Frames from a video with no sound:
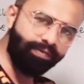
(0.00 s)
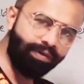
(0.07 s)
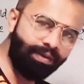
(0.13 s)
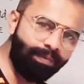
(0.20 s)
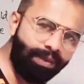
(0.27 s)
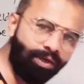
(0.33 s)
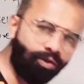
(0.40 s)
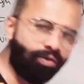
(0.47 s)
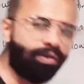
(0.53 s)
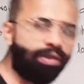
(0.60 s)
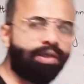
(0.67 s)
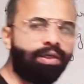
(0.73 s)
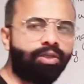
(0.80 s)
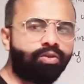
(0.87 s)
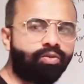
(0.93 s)
will be low.
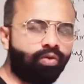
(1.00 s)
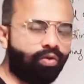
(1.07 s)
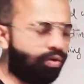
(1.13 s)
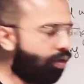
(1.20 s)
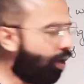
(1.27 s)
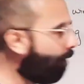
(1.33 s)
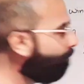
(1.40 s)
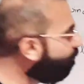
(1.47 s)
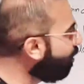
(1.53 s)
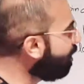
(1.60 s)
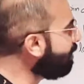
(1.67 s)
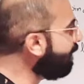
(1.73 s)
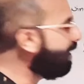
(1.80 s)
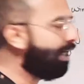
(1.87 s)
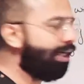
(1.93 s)
So
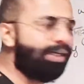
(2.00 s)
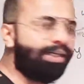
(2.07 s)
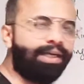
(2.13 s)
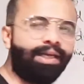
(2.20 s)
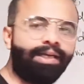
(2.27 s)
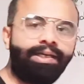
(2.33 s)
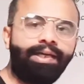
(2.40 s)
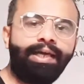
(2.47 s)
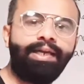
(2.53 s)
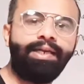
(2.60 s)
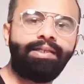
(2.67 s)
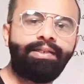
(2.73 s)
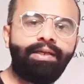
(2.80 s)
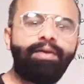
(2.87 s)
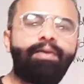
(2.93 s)
obviously it can
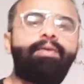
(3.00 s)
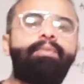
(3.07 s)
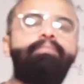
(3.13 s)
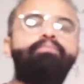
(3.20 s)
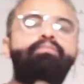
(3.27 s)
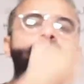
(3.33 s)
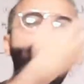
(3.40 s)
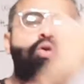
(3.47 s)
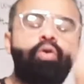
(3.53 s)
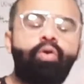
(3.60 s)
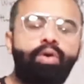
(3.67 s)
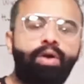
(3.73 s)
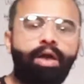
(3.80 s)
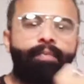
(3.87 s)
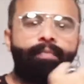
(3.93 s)
carry the
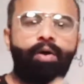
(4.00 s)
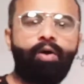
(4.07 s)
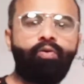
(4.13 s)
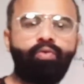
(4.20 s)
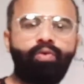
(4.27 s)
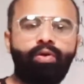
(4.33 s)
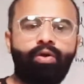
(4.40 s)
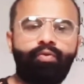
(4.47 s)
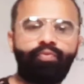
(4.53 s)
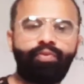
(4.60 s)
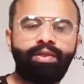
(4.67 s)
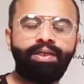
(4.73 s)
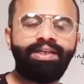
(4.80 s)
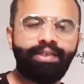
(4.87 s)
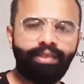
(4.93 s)
more amount of
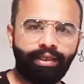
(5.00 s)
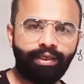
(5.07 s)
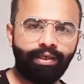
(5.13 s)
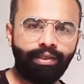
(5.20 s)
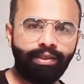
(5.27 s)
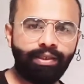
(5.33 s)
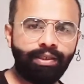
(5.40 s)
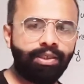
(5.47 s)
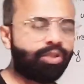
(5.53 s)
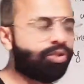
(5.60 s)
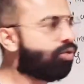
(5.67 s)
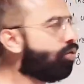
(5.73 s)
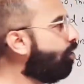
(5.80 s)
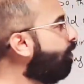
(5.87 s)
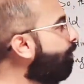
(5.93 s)
the current.
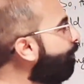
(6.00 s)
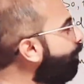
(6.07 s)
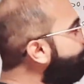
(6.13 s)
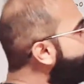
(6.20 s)
So